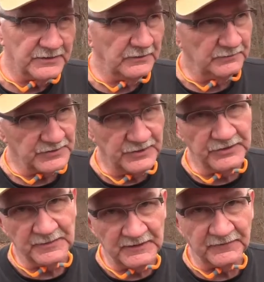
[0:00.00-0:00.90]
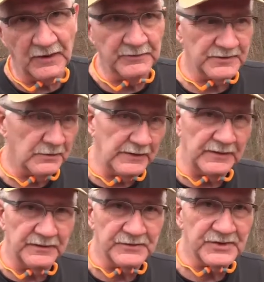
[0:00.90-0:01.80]
So excuse me for always throwing
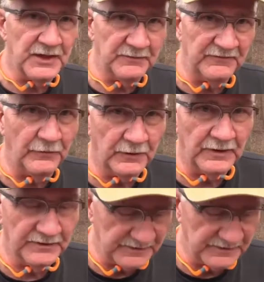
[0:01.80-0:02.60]
out those same four all the